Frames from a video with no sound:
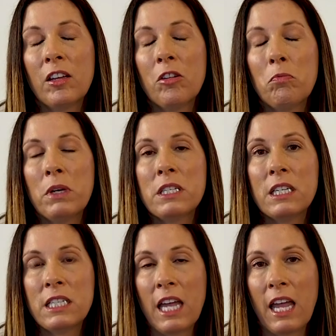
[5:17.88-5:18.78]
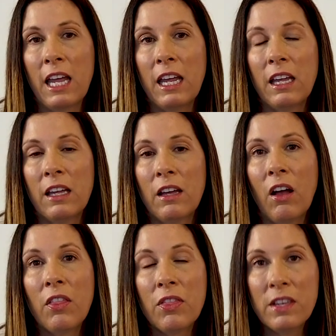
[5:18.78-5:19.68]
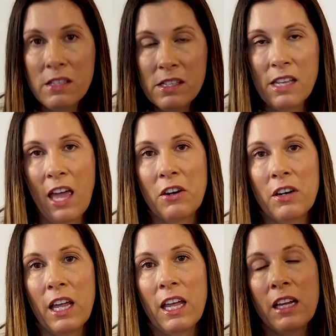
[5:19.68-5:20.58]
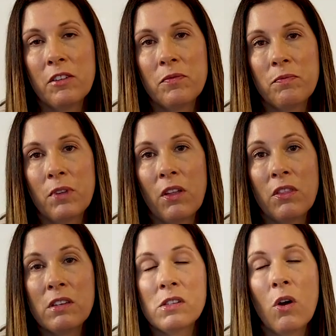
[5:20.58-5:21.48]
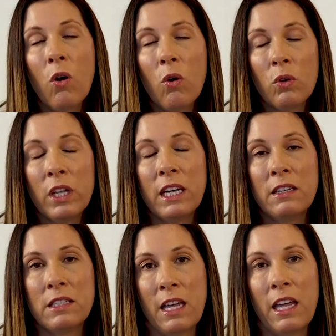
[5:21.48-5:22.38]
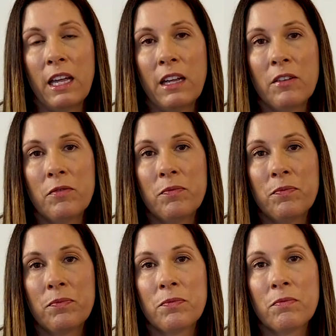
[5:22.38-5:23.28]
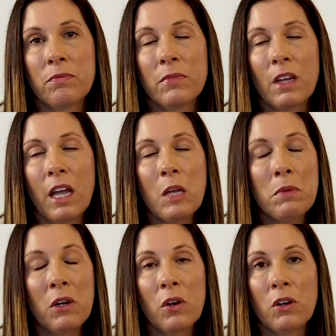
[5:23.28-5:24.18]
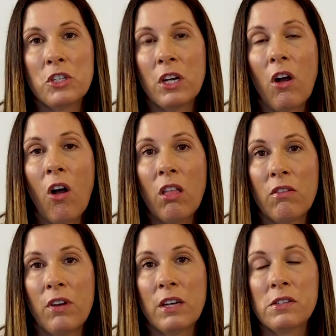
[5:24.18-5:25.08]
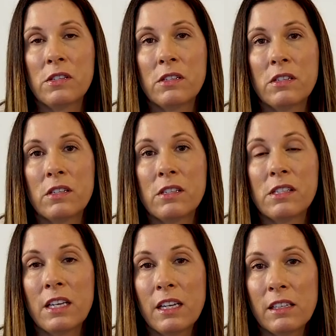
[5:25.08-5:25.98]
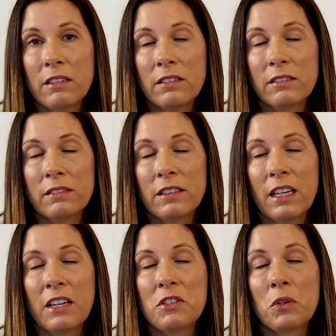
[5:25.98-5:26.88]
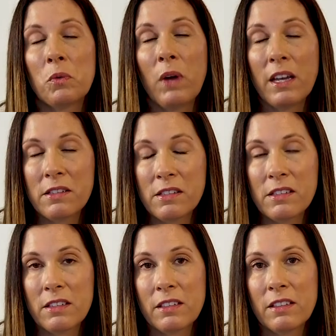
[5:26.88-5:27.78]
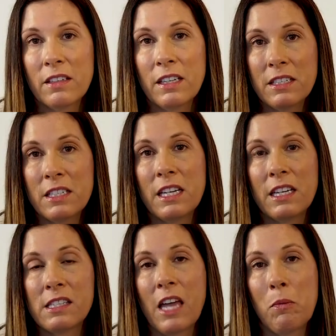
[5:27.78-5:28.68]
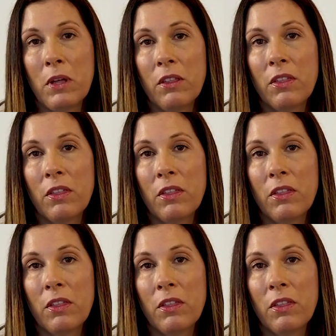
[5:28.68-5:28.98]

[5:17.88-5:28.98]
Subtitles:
But today, on this Saturday, on this holy day, I am encouraging all of us to sit and to rest and to take Sabbath.